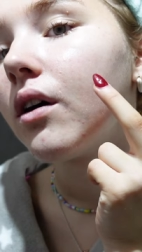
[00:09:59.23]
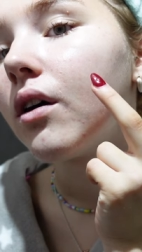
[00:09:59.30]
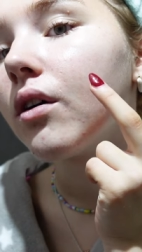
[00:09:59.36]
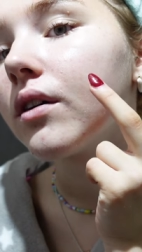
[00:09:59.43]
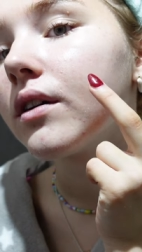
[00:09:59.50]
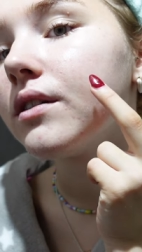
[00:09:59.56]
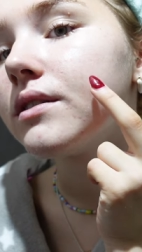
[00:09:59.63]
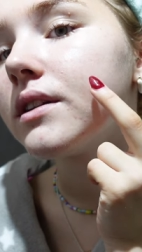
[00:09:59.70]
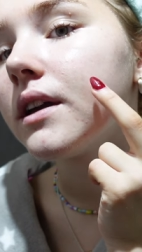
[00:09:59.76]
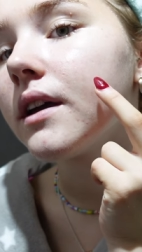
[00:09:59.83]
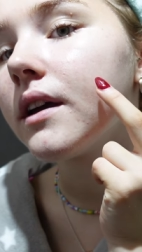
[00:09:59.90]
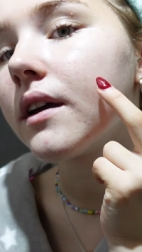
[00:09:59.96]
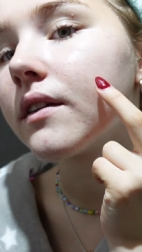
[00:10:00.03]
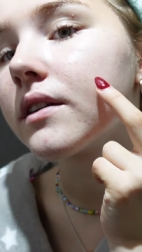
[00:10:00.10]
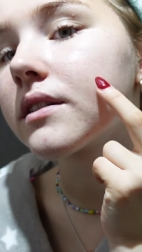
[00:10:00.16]
Well, can you see
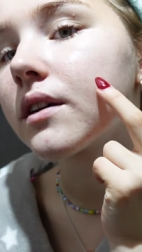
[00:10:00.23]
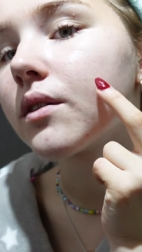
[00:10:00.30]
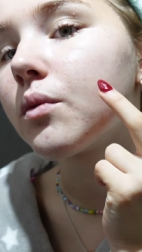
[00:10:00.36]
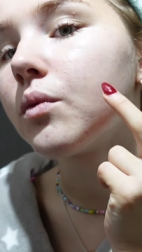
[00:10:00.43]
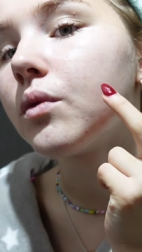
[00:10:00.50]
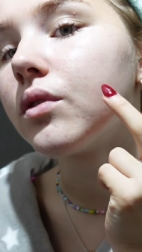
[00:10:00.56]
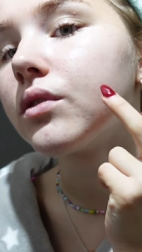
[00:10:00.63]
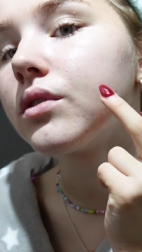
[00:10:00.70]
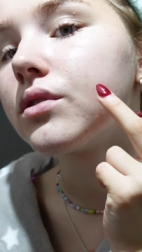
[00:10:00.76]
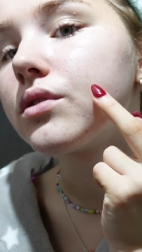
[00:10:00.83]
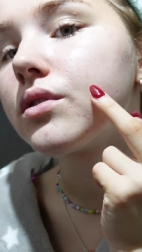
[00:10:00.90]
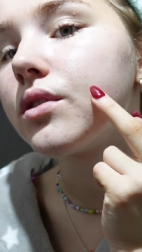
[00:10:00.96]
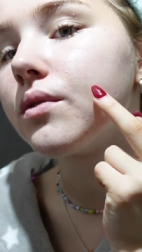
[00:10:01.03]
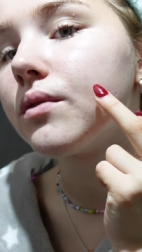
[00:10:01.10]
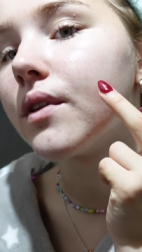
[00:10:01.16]
here? There's like one,
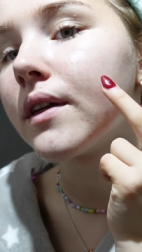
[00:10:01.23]
two,